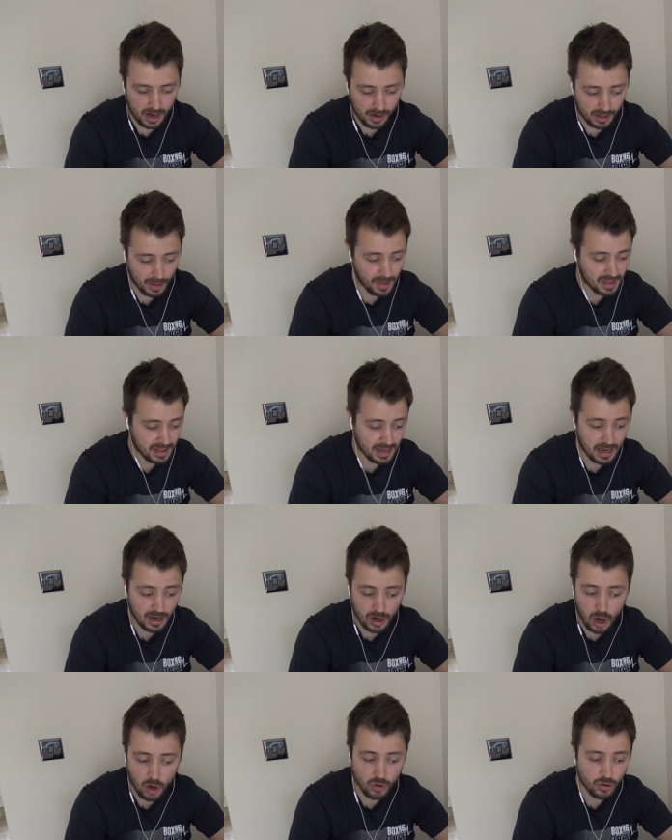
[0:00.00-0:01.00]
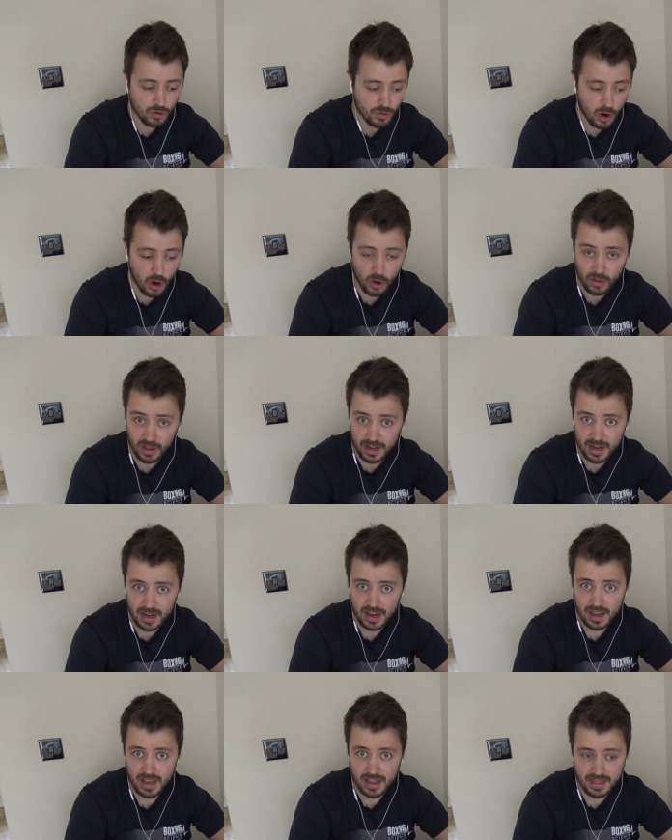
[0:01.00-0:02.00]
limiting and controlling
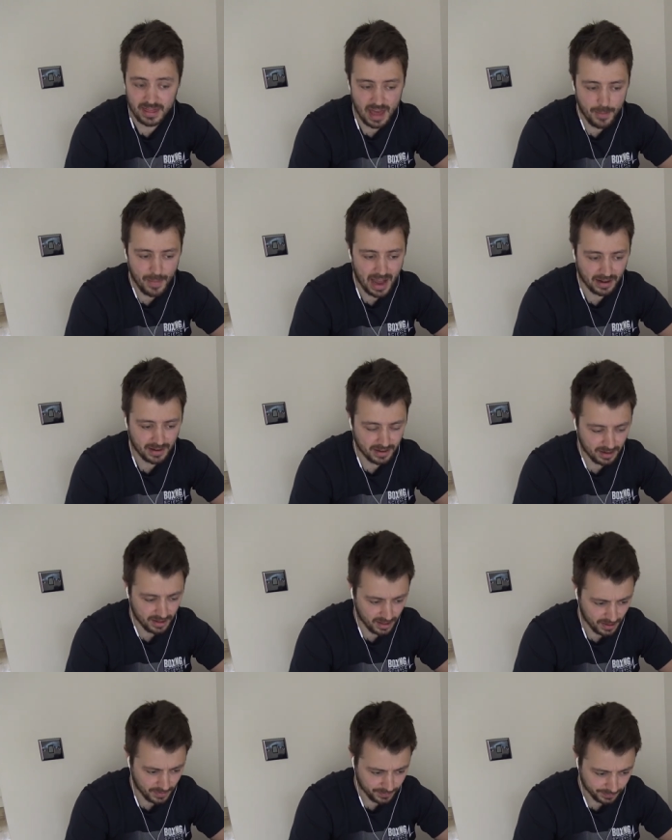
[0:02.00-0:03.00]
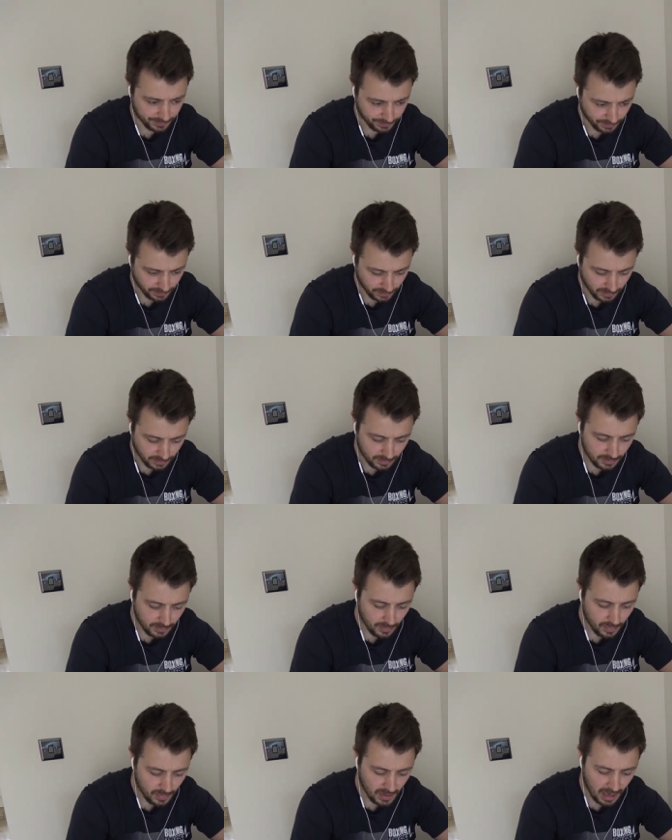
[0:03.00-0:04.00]
them actions
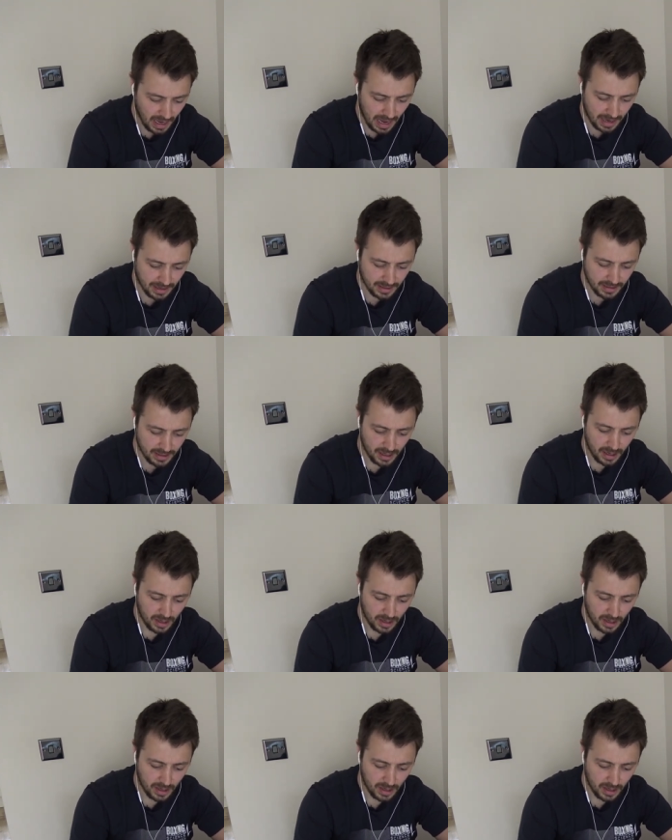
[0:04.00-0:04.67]
and